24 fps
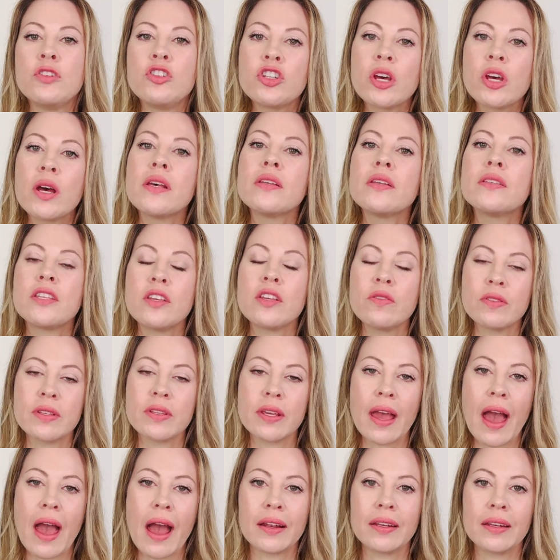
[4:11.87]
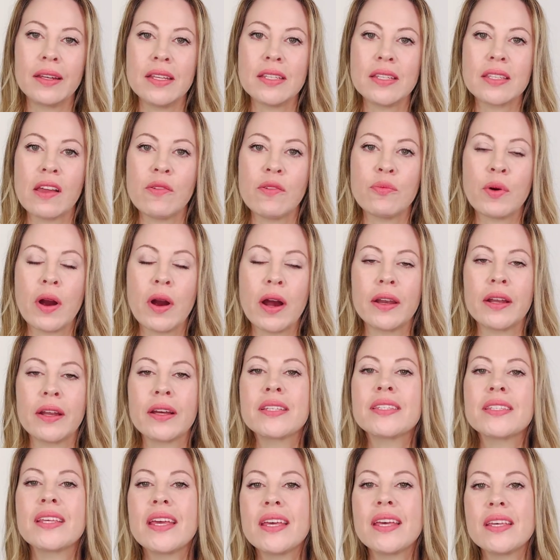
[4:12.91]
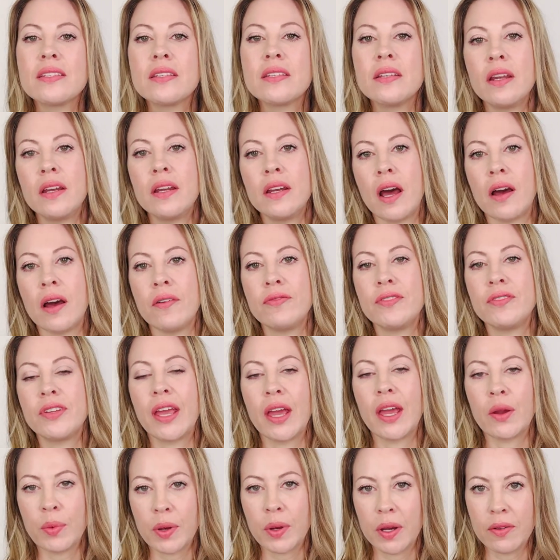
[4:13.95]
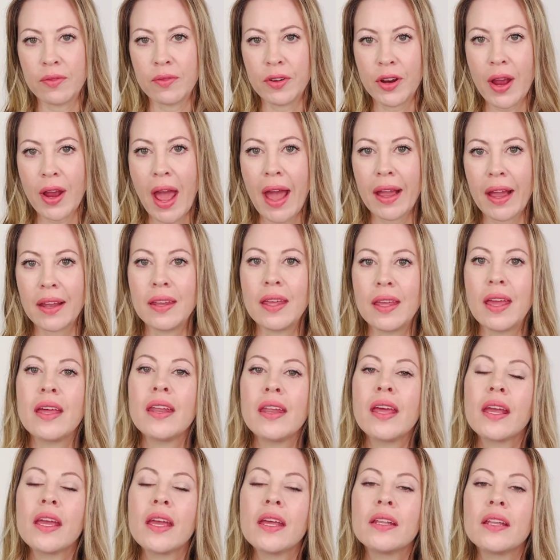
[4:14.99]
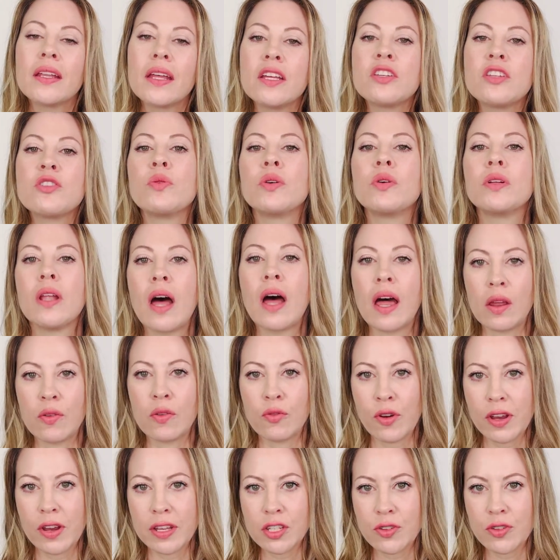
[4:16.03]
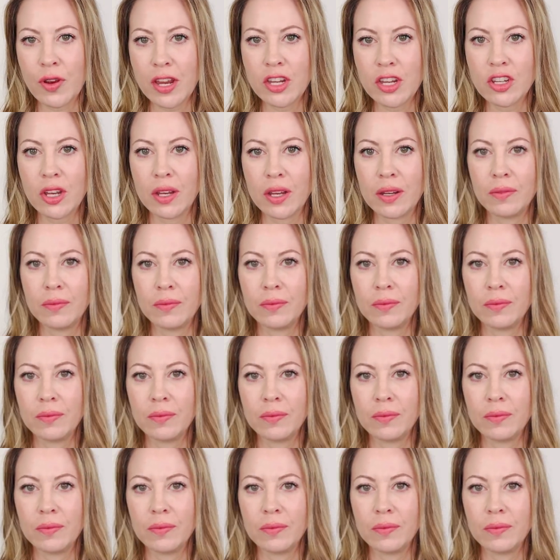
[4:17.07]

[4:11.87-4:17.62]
just using acne-safe products isn't enough to get rid of your acne, and it can lead to a lot of frustration.